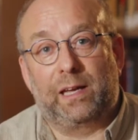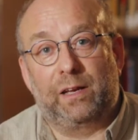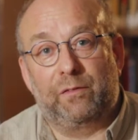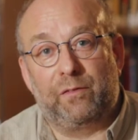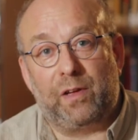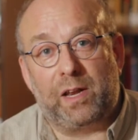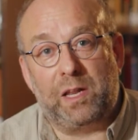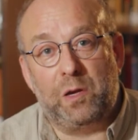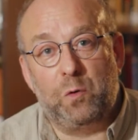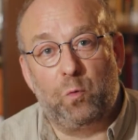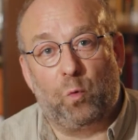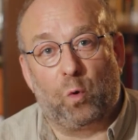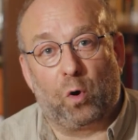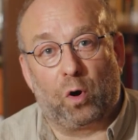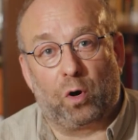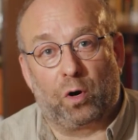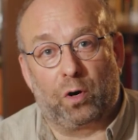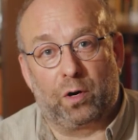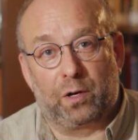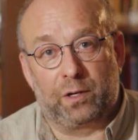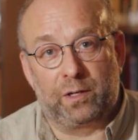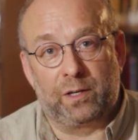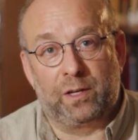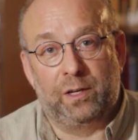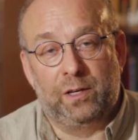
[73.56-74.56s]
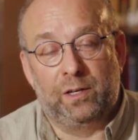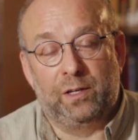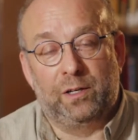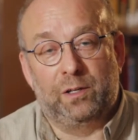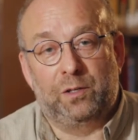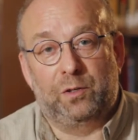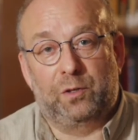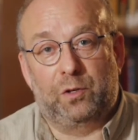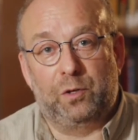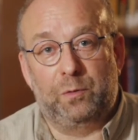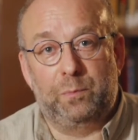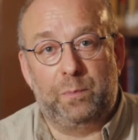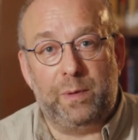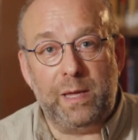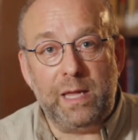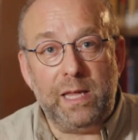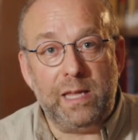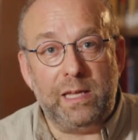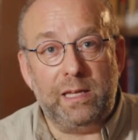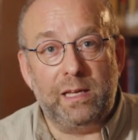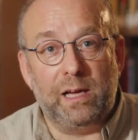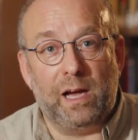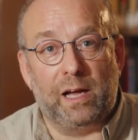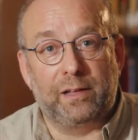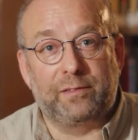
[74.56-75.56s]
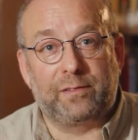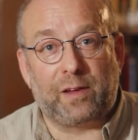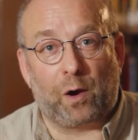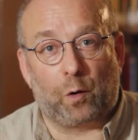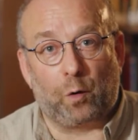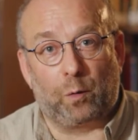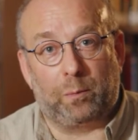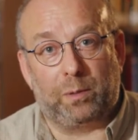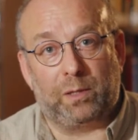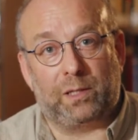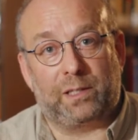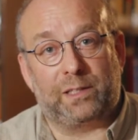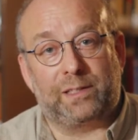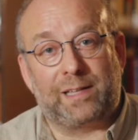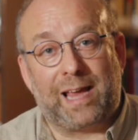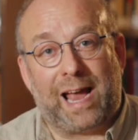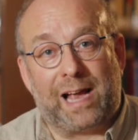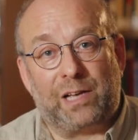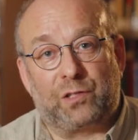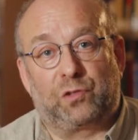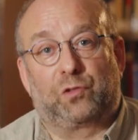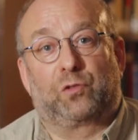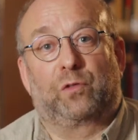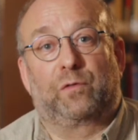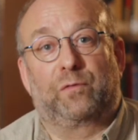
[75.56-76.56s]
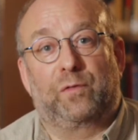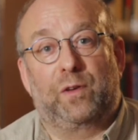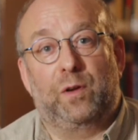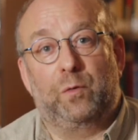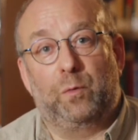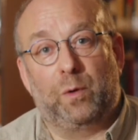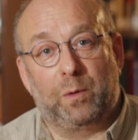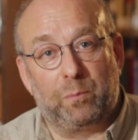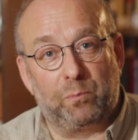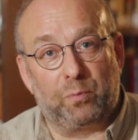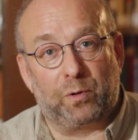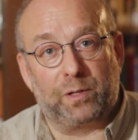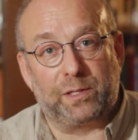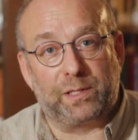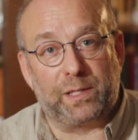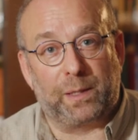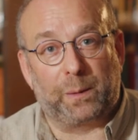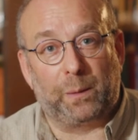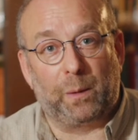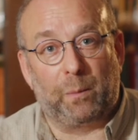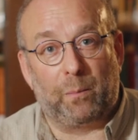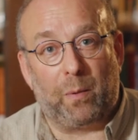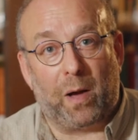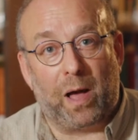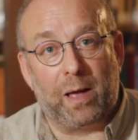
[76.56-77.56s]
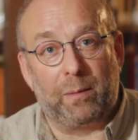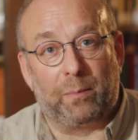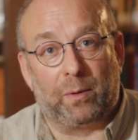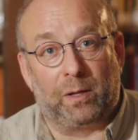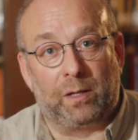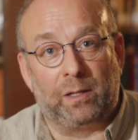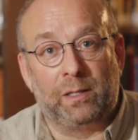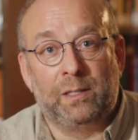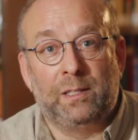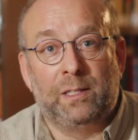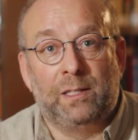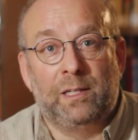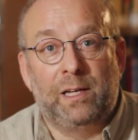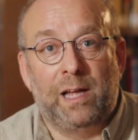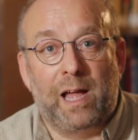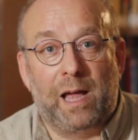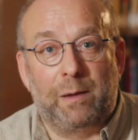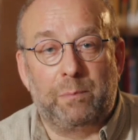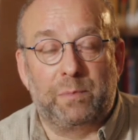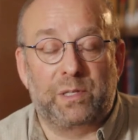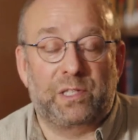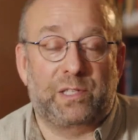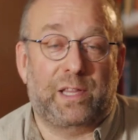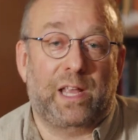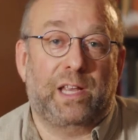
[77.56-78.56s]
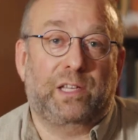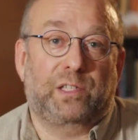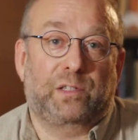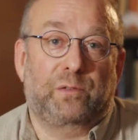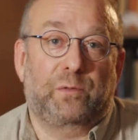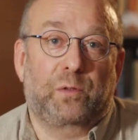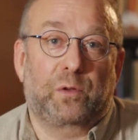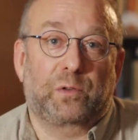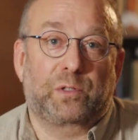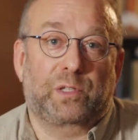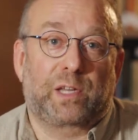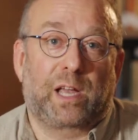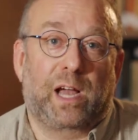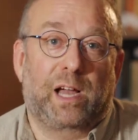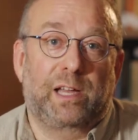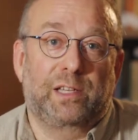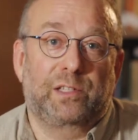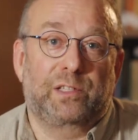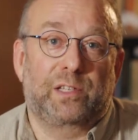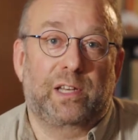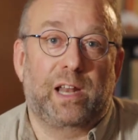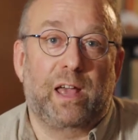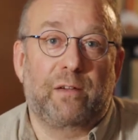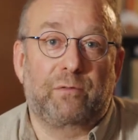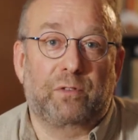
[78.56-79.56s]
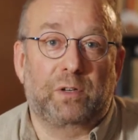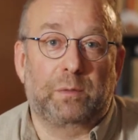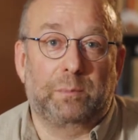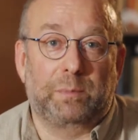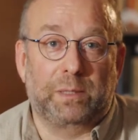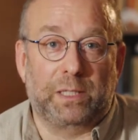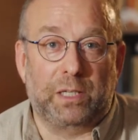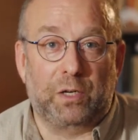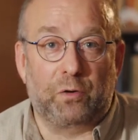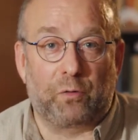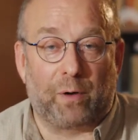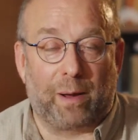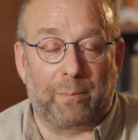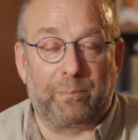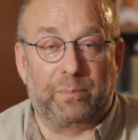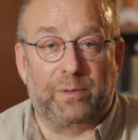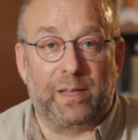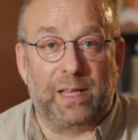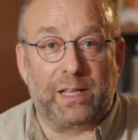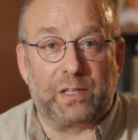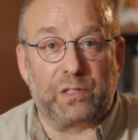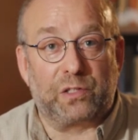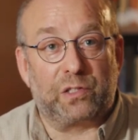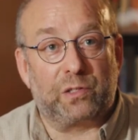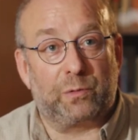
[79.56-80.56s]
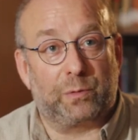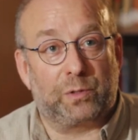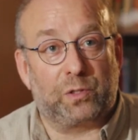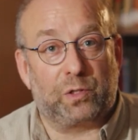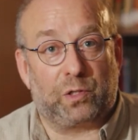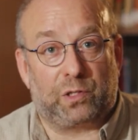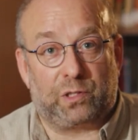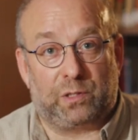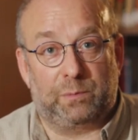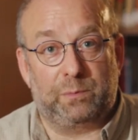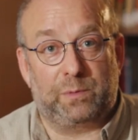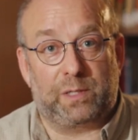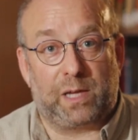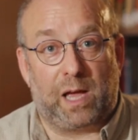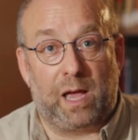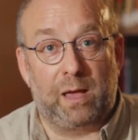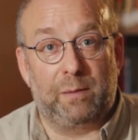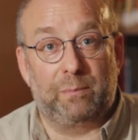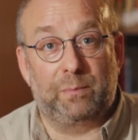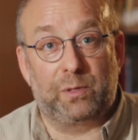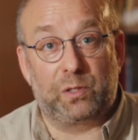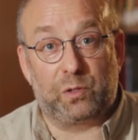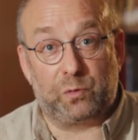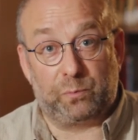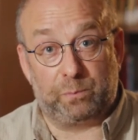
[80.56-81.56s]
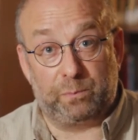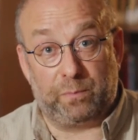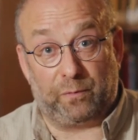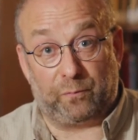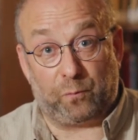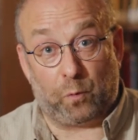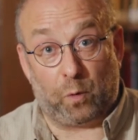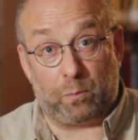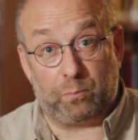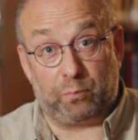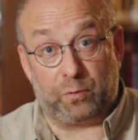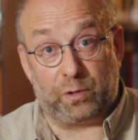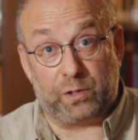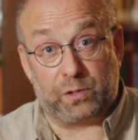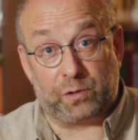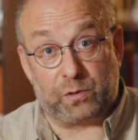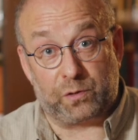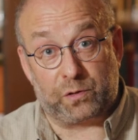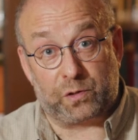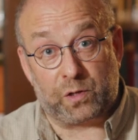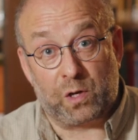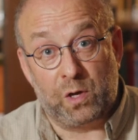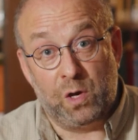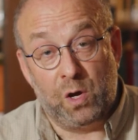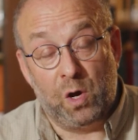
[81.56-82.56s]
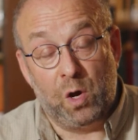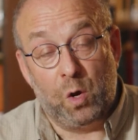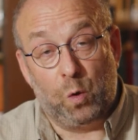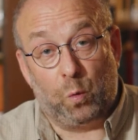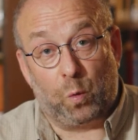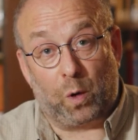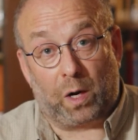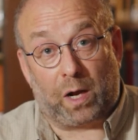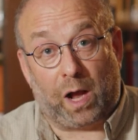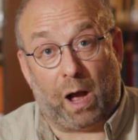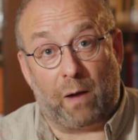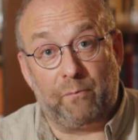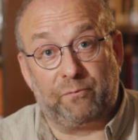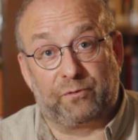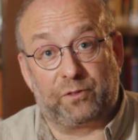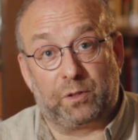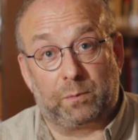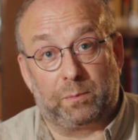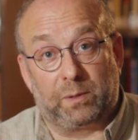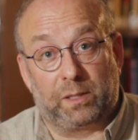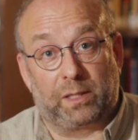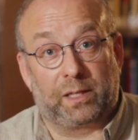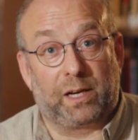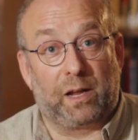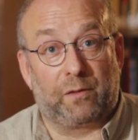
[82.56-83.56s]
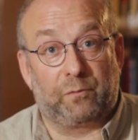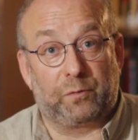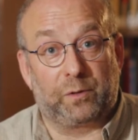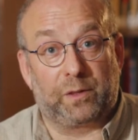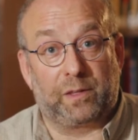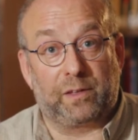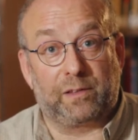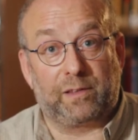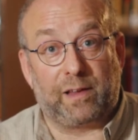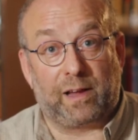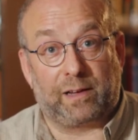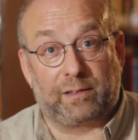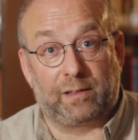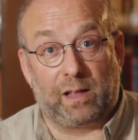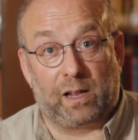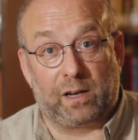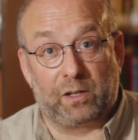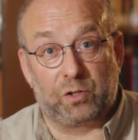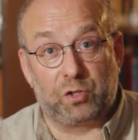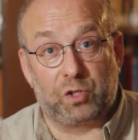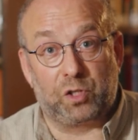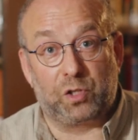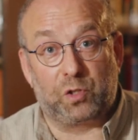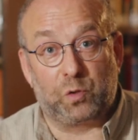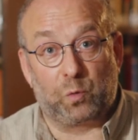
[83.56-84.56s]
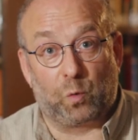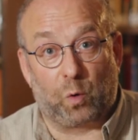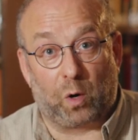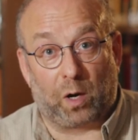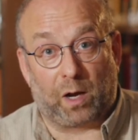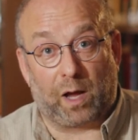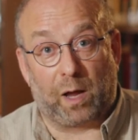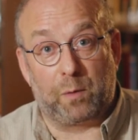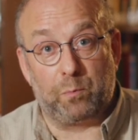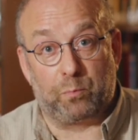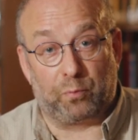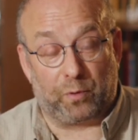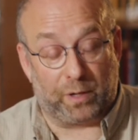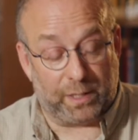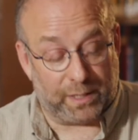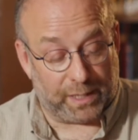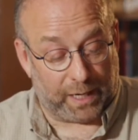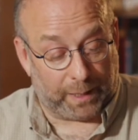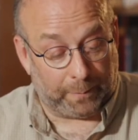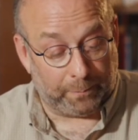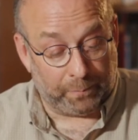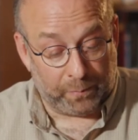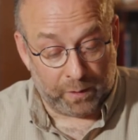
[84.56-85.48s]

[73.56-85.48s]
of any word could be a terrible catastrophe when printing the Bible, and mistakes of those kinds inevitably crept in. So it took some time before printers were comfortable enough with the technology to work on printing.